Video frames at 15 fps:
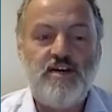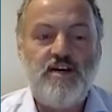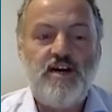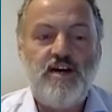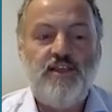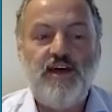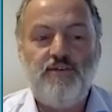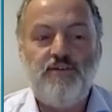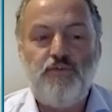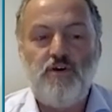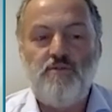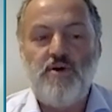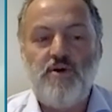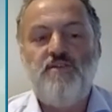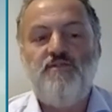Therefore,
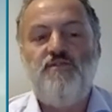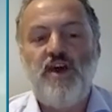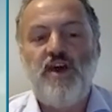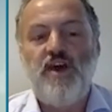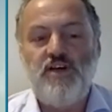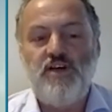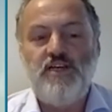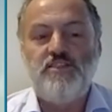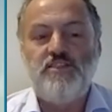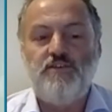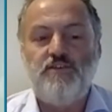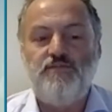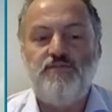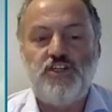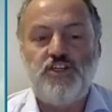we have very
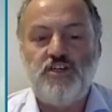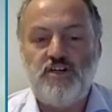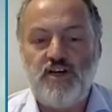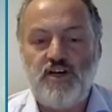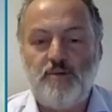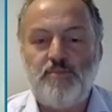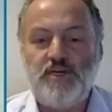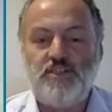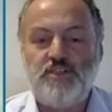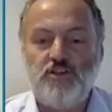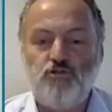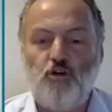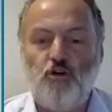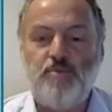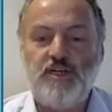insufficient CapEx
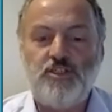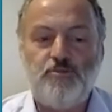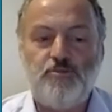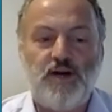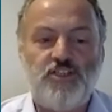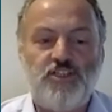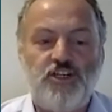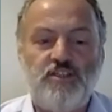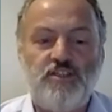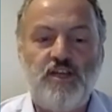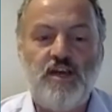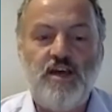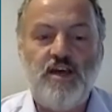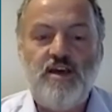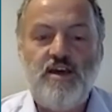and OpEx budget.
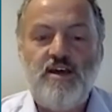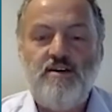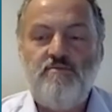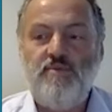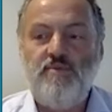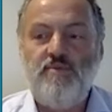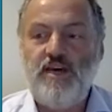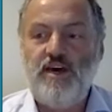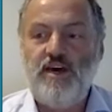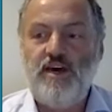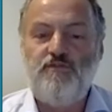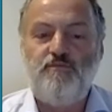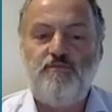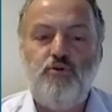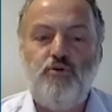We
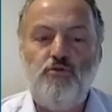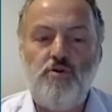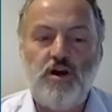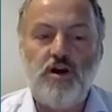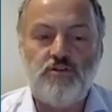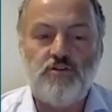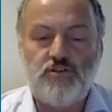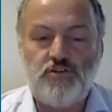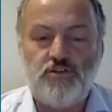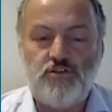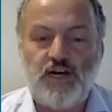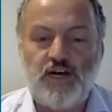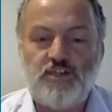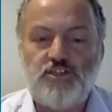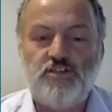have poor
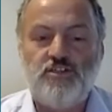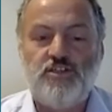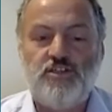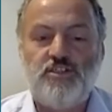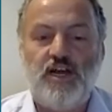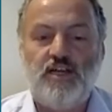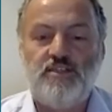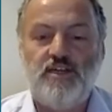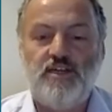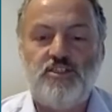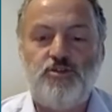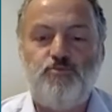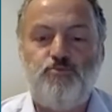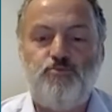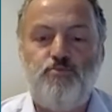construction
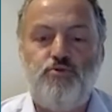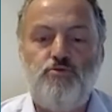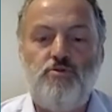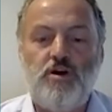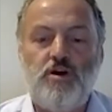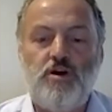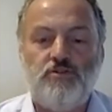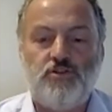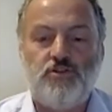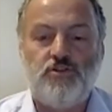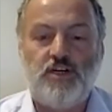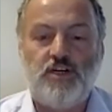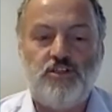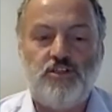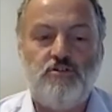standards, poor
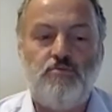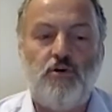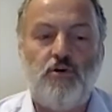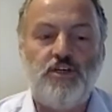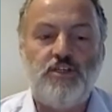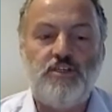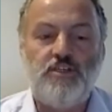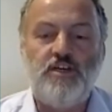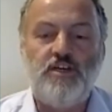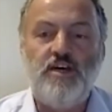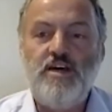construction quality.